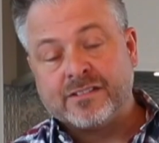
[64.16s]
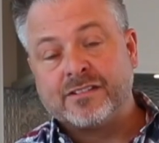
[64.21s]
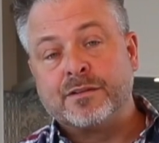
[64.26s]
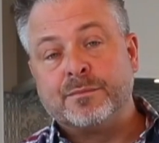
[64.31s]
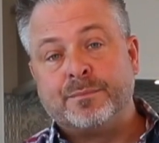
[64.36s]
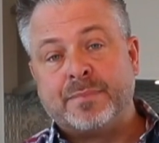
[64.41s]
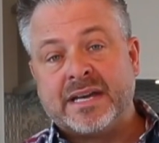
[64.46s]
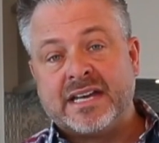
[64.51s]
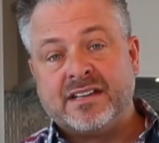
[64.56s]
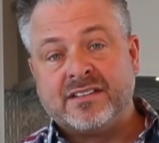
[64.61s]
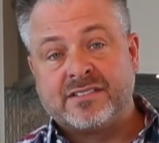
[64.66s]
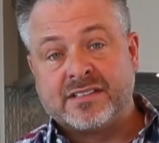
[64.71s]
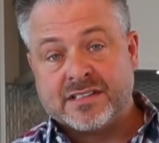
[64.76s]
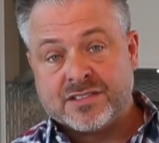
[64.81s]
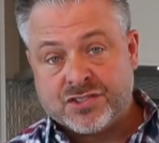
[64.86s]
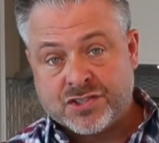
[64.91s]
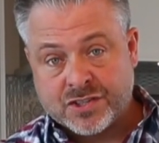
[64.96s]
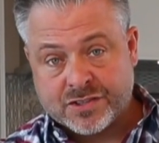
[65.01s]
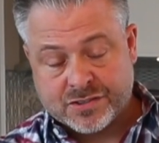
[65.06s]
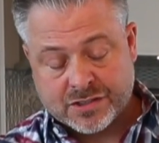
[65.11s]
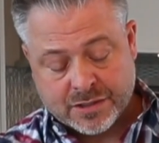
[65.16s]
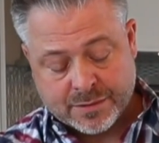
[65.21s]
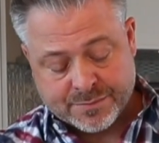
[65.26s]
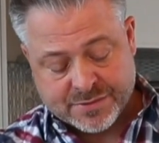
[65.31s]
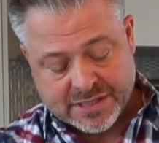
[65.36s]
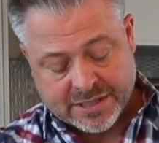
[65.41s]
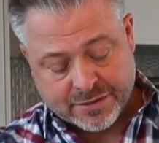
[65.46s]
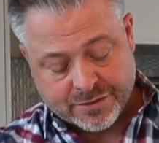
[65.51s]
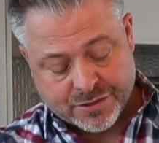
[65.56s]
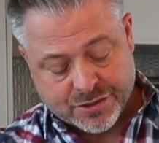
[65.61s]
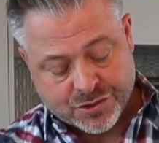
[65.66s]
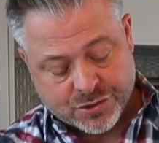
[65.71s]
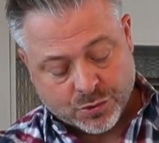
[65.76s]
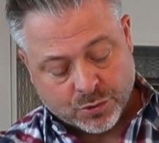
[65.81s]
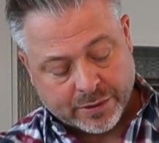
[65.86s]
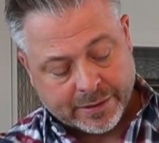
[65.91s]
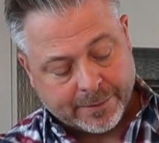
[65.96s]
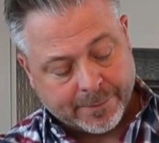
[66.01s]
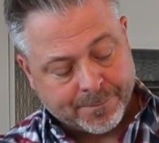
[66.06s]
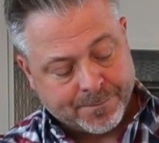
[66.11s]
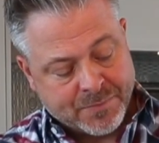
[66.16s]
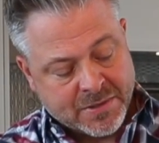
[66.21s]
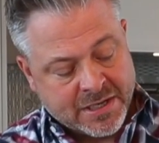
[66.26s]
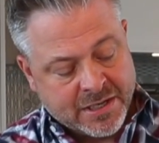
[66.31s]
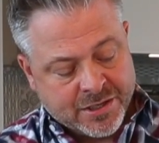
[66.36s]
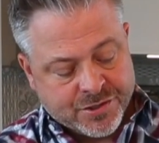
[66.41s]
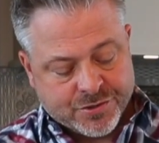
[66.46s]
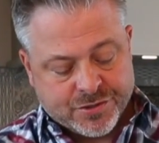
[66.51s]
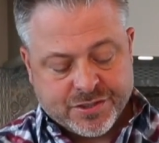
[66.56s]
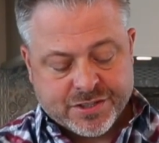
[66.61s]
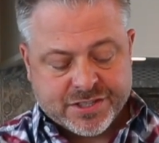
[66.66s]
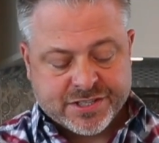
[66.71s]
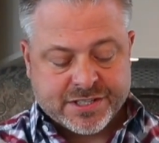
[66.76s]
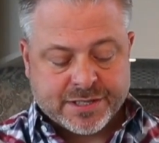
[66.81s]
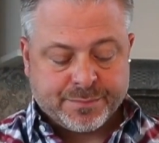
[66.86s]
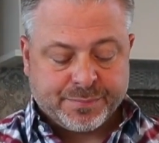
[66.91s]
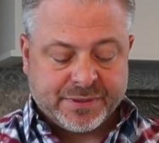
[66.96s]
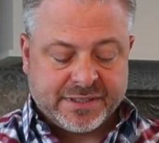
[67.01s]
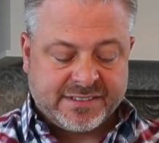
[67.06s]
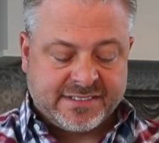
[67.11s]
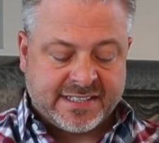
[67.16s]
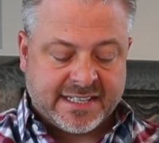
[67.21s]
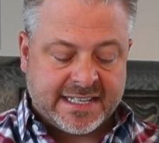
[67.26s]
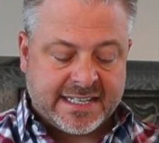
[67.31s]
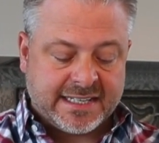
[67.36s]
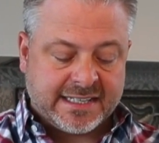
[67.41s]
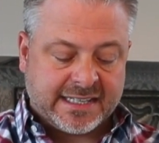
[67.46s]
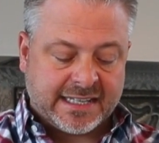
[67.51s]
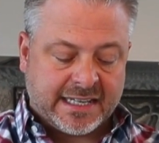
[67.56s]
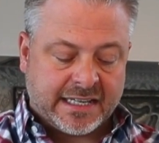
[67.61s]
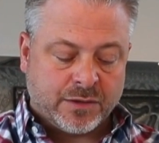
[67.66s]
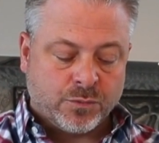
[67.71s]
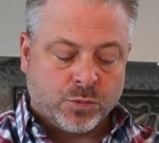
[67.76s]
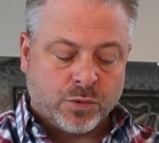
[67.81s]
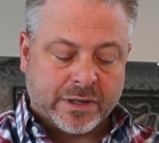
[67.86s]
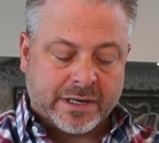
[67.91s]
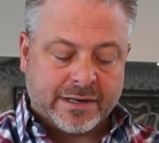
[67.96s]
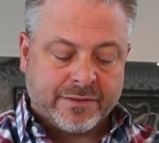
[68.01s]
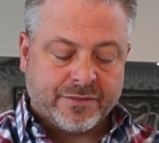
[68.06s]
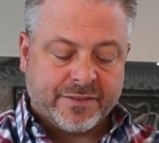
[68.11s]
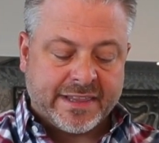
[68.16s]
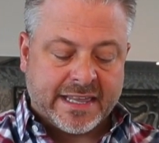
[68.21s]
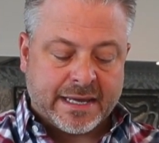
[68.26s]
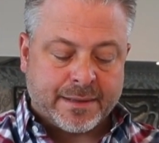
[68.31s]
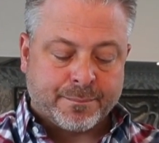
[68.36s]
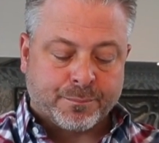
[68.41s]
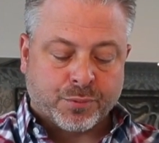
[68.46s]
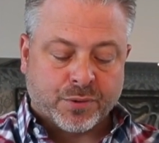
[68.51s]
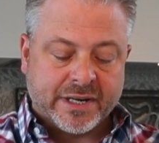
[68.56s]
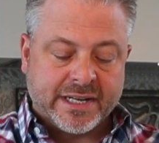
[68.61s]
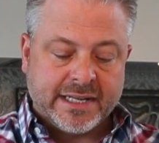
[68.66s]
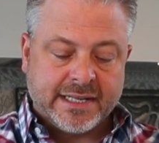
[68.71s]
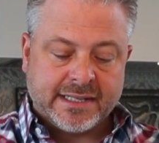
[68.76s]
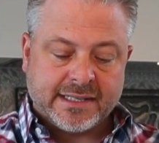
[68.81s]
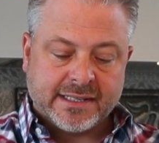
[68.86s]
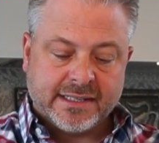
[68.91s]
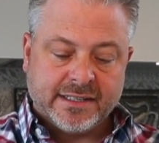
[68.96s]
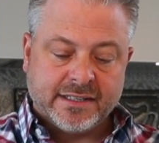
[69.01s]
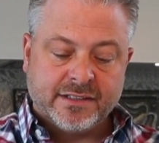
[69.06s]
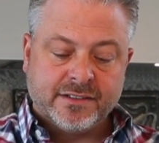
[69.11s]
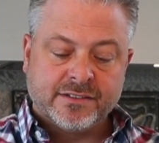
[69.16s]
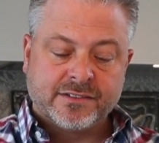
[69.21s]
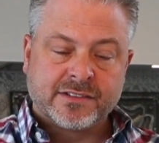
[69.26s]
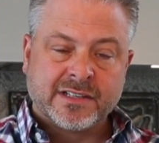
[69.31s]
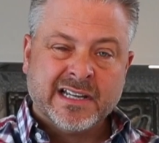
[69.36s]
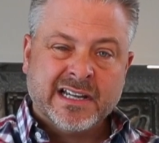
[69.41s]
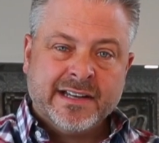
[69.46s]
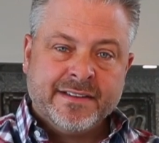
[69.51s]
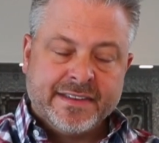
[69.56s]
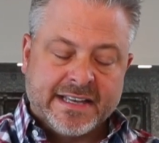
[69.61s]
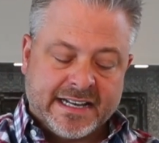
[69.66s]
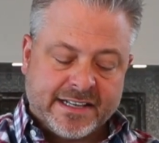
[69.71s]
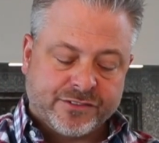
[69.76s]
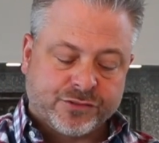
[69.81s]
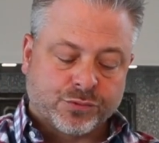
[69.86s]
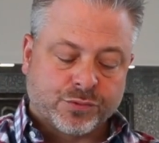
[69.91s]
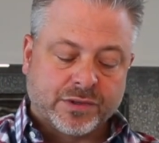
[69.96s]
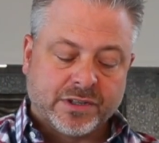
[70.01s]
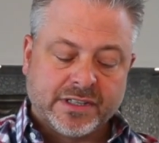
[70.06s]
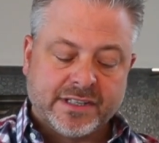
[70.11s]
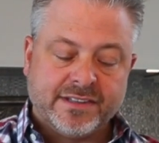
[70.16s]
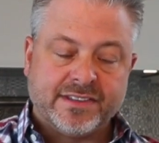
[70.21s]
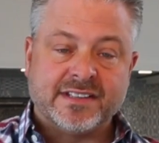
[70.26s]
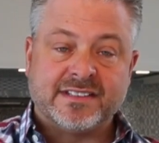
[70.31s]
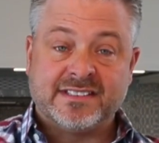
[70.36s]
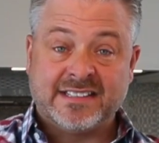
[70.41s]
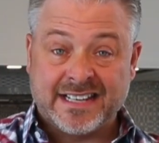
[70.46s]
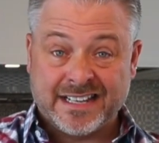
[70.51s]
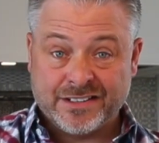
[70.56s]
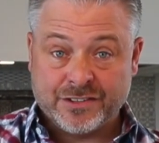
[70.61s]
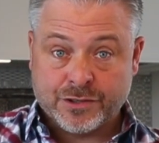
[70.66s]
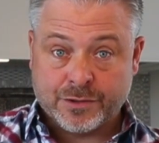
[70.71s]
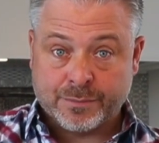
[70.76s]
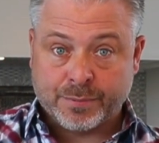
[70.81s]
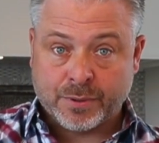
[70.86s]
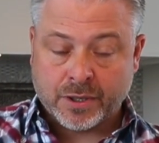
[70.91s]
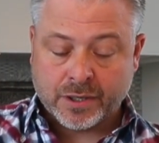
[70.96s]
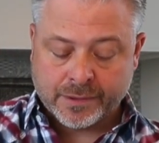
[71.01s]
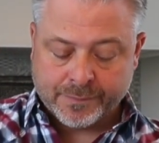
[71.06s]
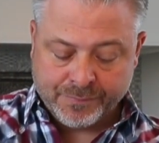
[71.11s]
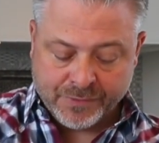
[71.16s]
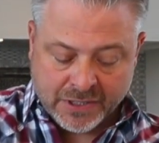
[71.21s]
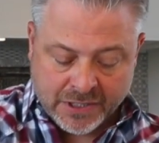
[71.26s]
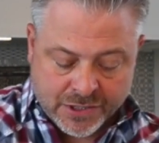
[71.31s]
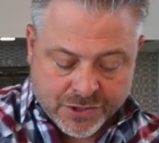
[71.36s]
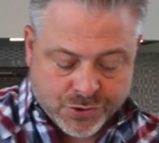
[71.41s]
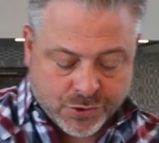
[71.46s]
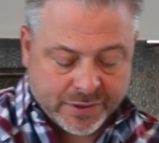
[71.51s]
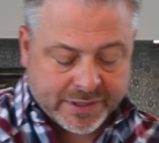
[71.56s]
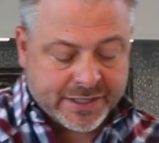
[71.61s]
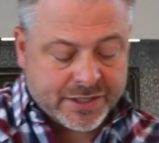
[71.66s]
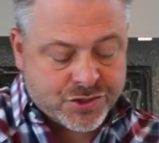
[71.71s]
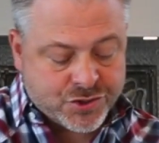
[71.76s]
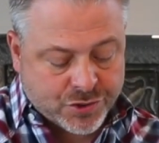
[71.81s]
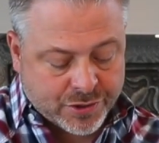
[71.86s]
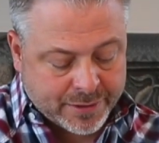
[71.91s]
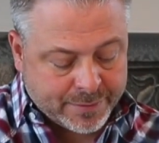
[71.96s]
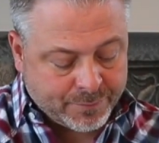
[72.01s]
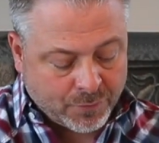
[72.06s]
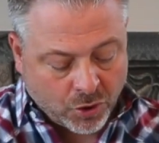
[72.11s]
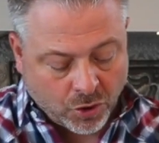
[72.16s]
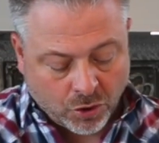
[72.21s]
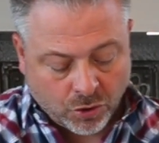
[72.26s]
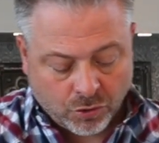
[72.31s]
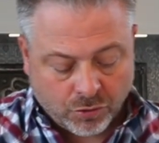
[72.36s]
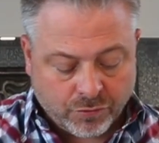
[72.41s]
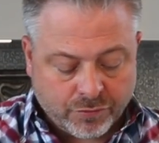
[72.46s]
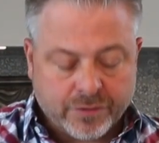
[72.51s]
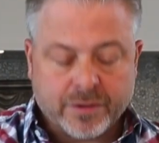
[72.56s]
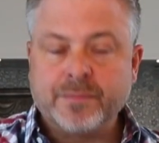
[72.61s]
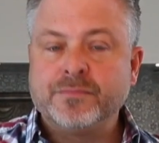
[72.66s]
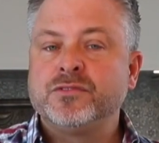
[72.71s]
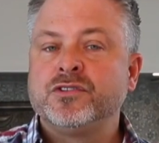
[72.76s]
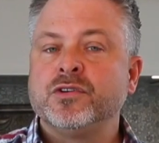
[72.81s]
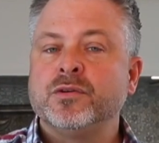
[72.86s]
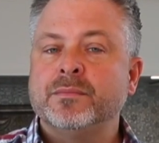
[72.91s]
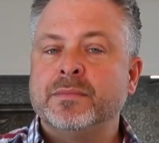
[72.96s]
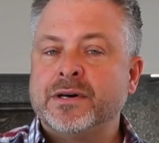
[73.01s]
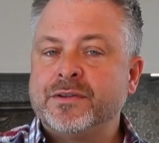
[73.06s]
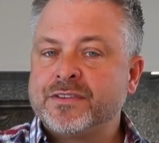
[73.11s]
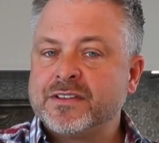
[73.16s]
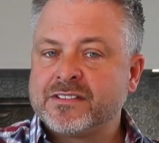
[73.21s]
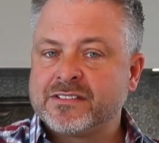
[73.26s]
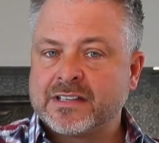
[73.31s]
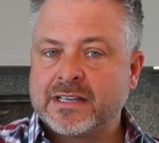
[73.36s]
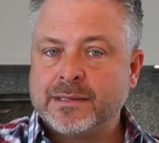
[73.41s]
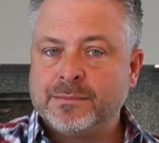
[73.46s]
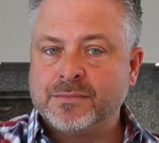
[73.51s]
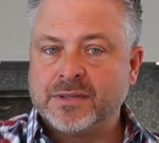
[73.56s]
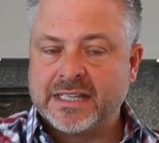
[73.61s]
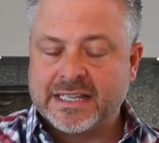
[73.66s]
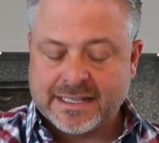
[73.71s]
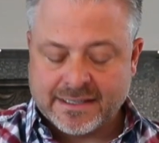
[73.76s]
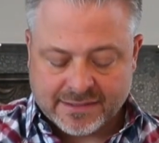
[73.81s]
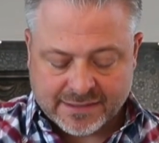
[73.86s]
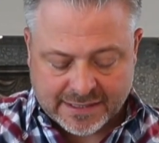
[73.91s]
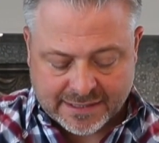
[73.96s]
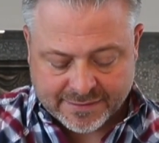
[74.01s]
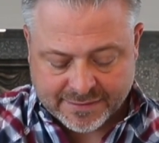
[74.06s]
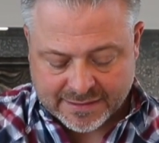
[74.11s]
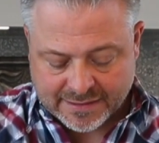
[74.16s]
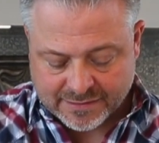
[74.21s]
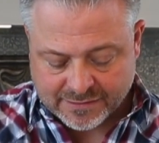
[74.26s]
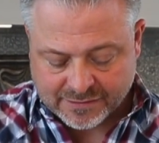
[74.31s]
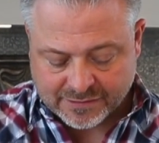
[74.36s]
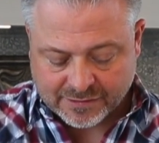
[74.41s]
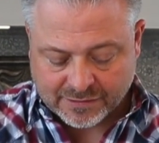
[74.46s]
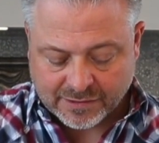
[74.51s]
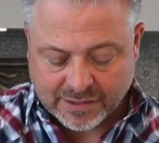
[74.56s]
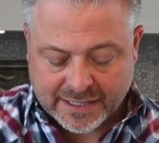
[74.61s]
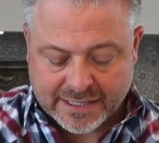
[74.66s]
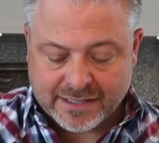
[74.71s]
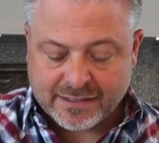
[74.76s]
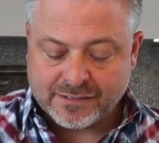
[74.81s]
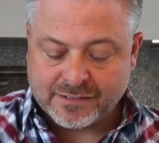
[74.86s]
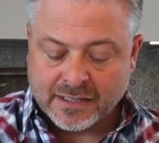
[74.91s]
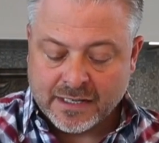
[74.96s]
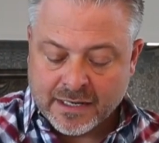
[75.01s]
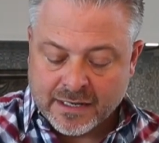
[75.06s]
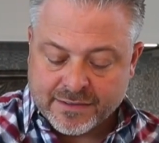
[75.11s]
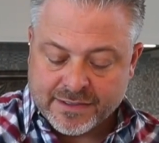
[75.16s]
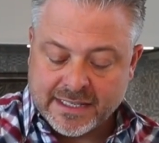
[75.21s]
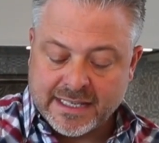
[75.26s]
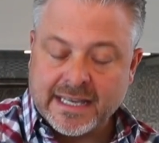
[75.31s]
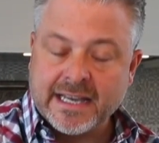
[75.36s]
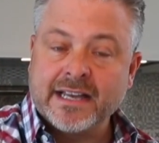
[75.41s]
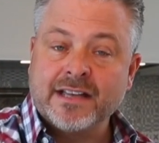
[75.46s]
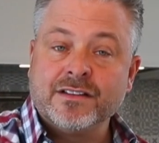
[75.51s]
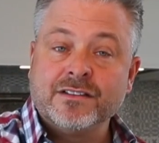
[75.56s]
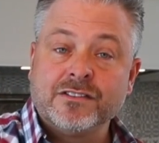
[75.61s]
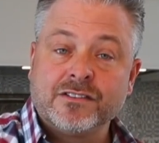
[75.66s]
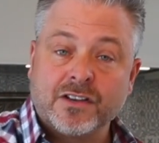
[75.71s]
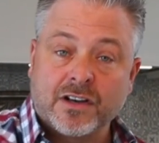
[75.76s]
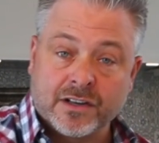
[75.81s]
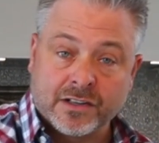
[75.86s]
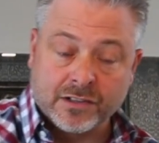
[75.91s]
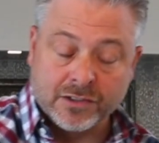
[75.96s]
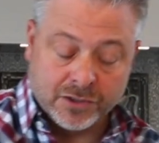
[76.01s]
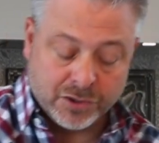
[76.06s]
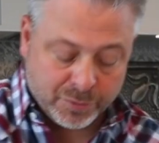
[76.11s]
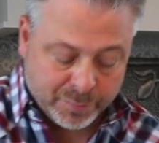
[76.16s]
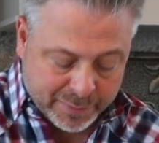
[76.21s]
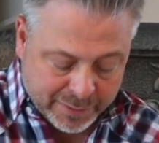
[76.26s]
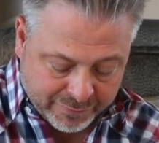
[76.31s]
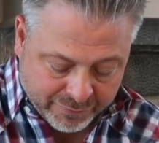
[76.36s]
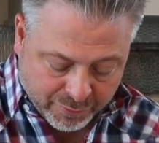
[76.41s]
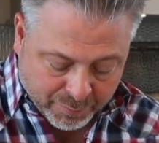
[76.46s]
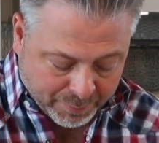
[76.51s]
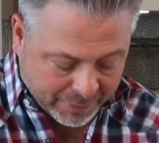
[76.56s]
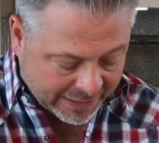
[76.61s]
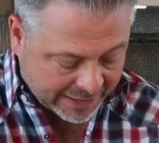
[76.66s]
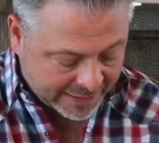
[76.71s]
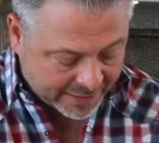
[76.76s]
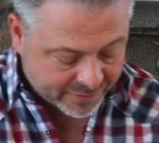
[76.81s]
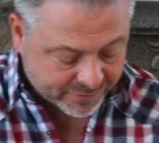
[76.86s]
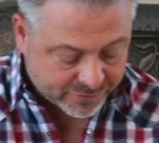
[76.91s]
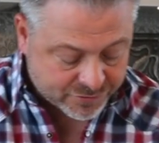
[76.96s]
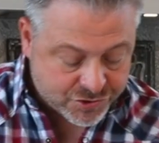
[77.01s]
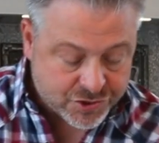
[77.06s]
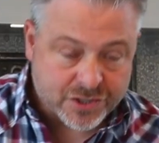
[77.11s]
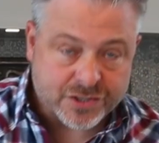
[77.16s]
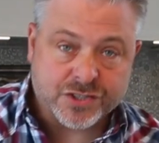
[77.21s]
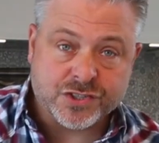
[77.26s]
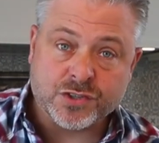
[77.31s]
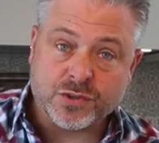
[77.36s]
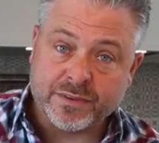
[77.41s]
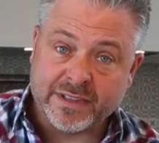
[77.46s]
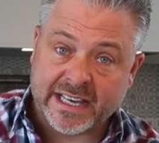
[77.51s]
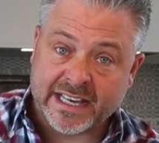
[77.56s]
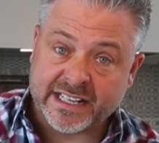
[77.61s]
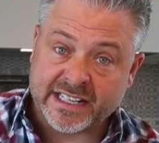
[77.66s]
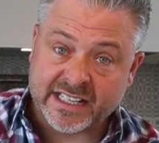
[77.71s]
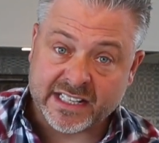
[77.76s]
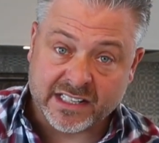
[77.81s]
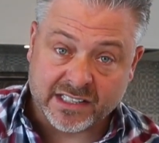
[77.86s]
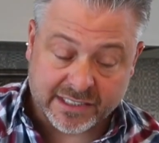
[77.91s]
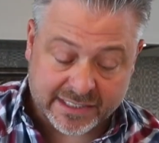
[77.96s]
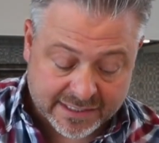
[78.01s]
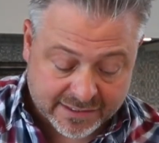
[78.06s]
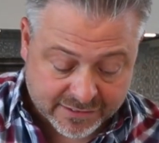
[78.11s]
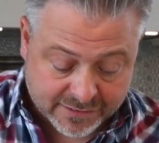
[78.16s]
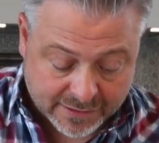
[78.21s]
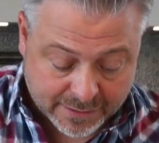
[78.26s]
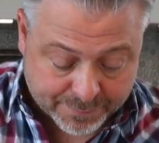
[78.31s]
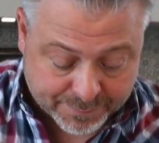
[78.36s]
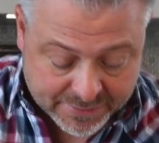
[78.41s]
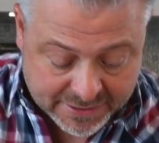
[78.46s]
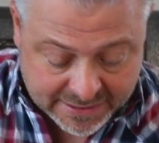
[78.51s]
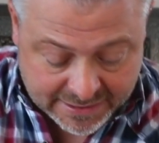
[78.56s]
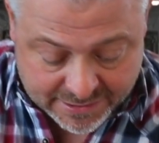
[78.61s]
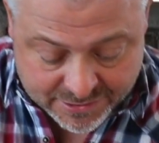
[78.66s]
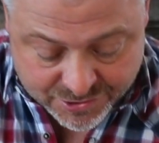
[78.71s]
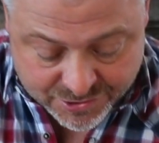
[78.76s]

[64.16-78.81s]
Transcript: is the base that just comes out of the soil. So just simply take, and wherever that break is, that's really the tender part. So I'm going to trim all of them to about the same length and then slice the ends on a little bit of a bias just so that it cleans up the